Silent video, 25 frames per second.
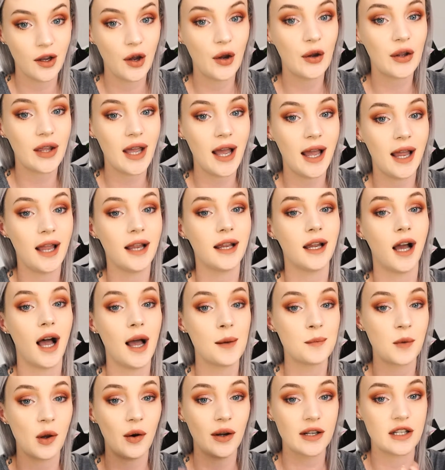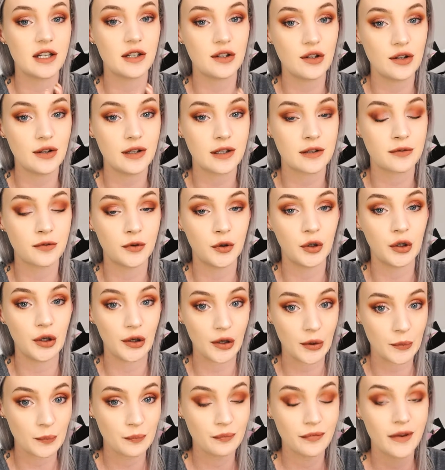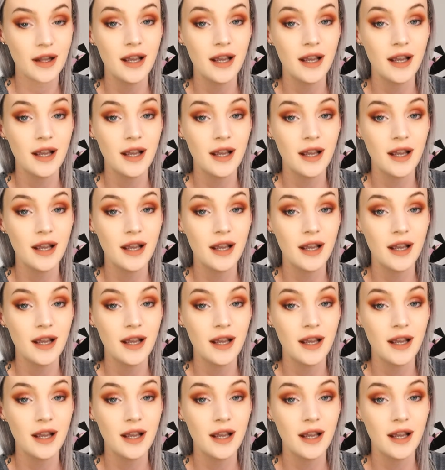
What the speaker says: Okay, I'm going to do this for you.